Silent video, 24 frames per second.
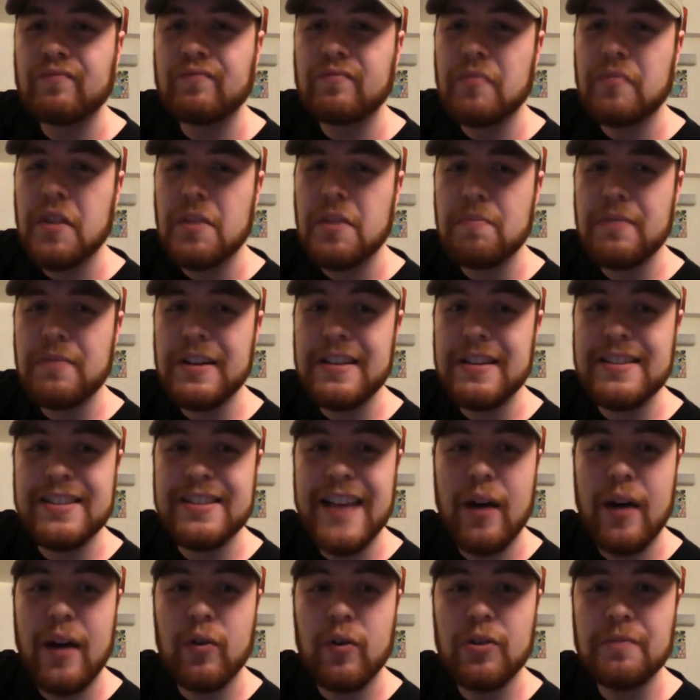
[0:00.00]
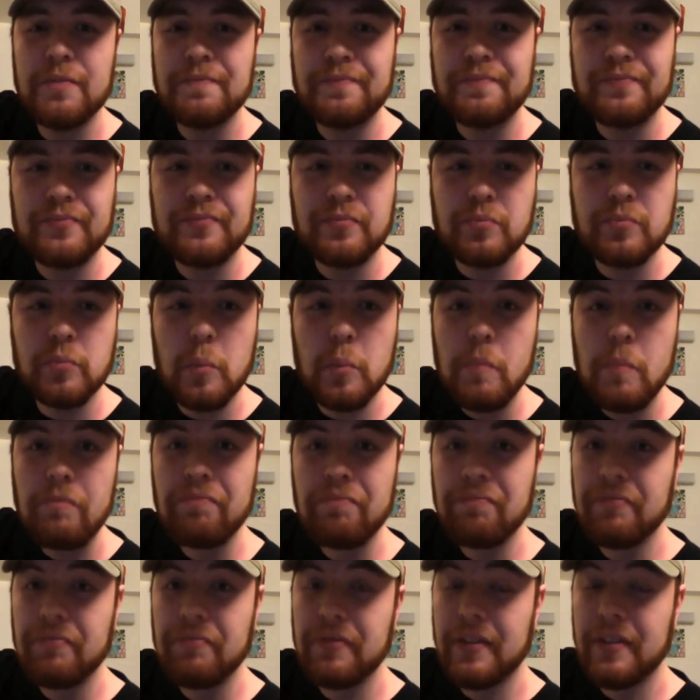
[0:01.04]
It's pretty sour.
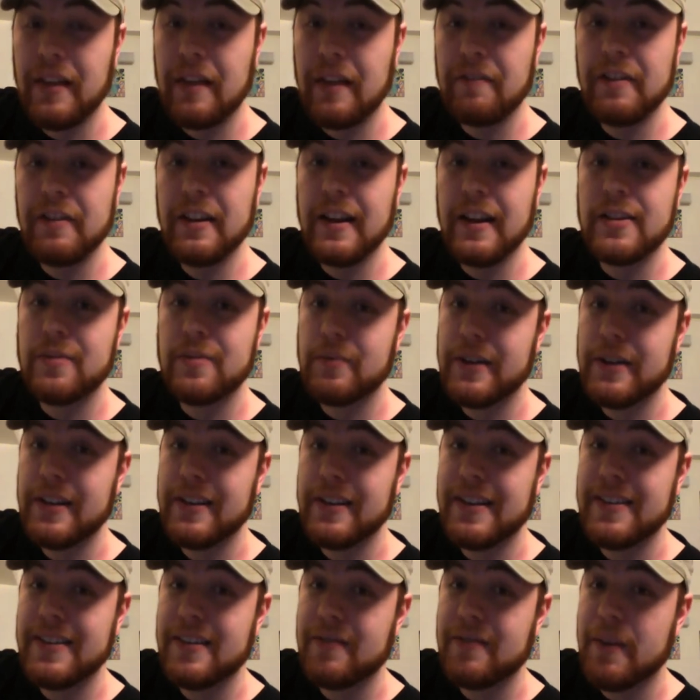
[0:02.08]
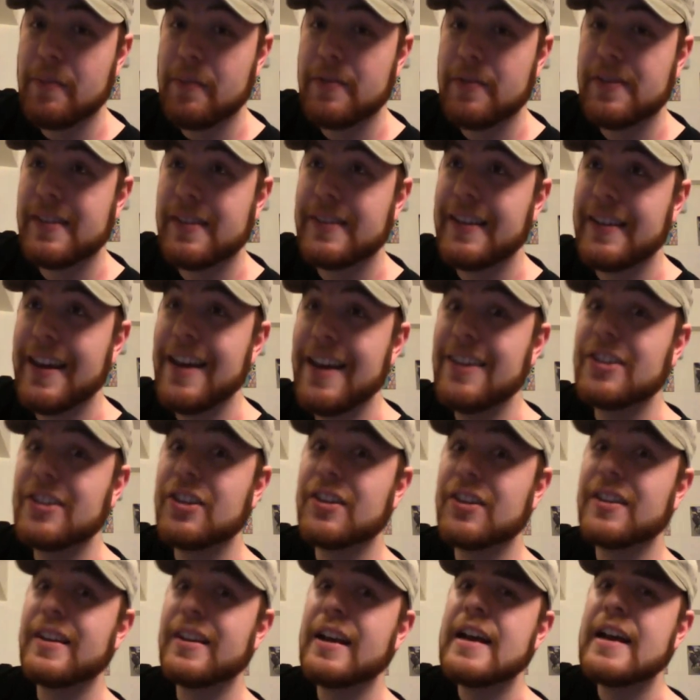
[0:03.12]
I feel like it's pretty decent
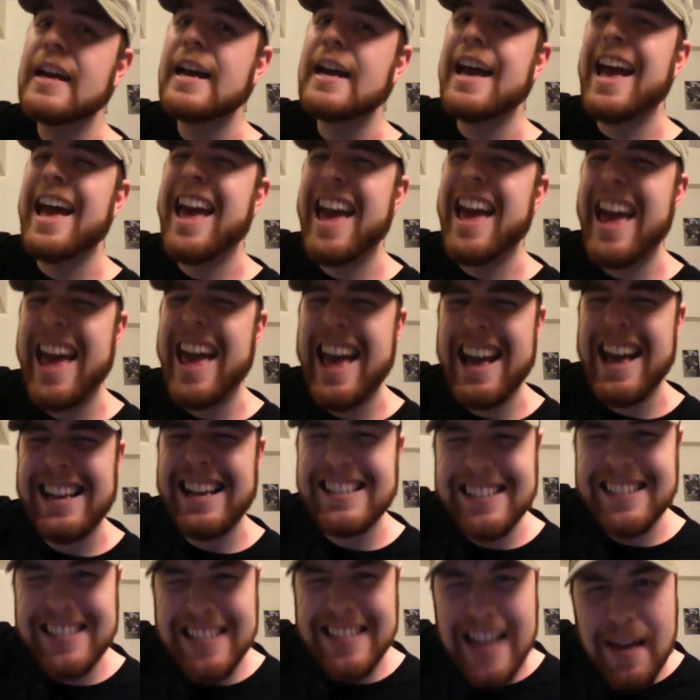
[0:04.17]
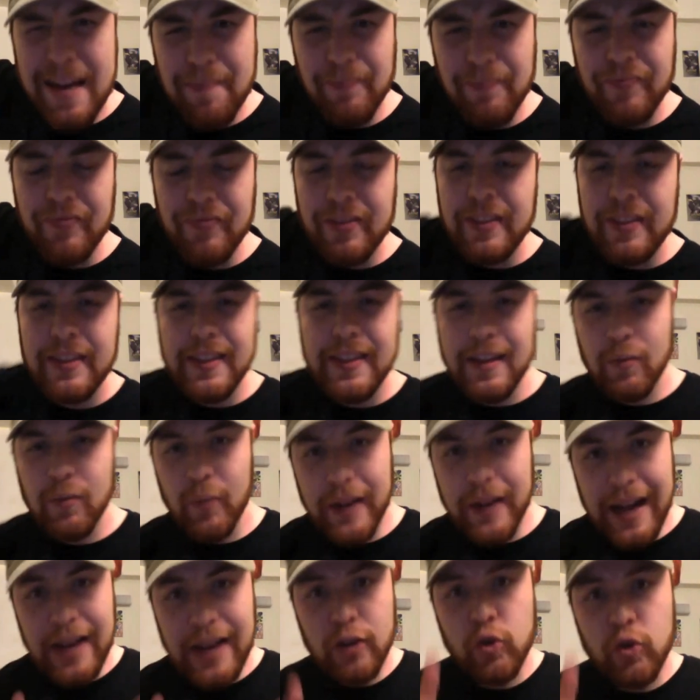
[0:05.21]
representation, except that
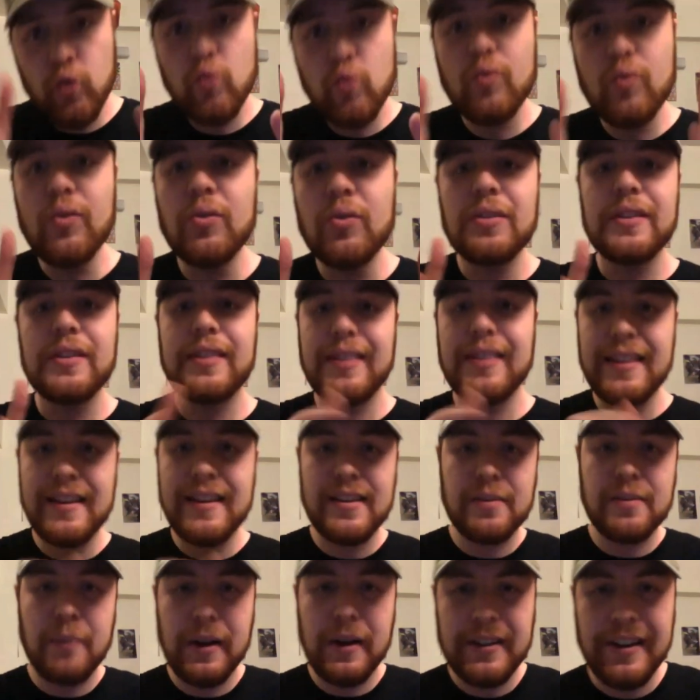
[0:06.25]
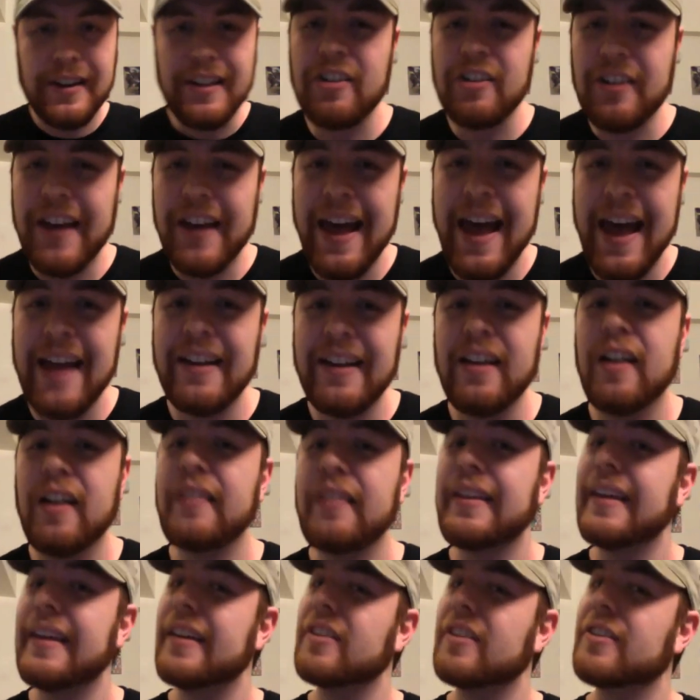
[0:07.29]
when I googled this particular candy on
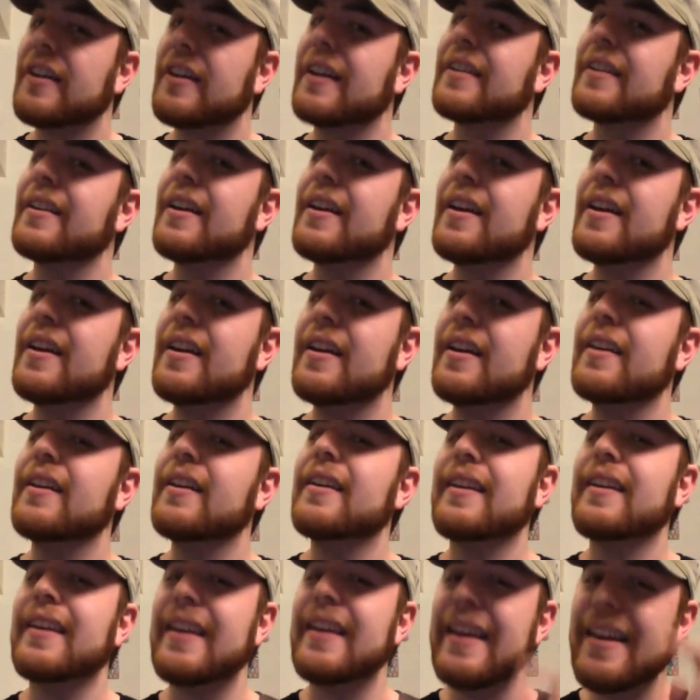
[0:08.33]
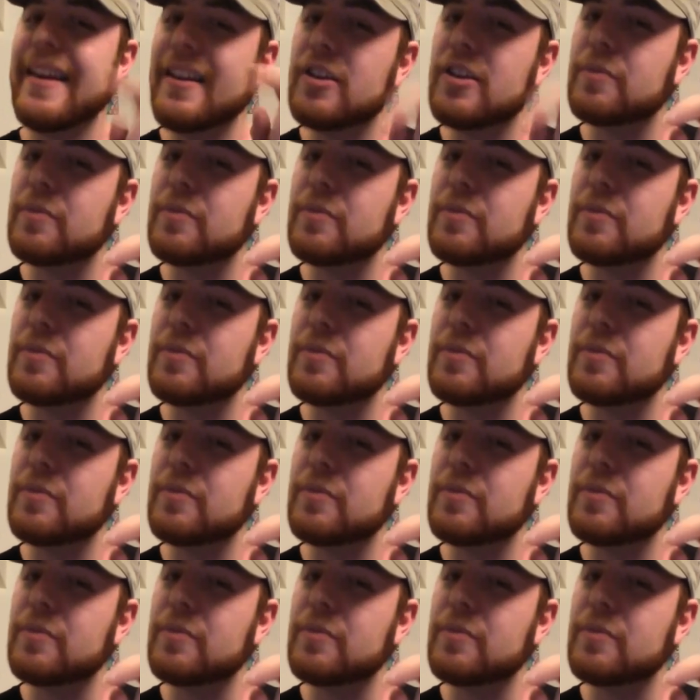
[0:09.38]
the internet, each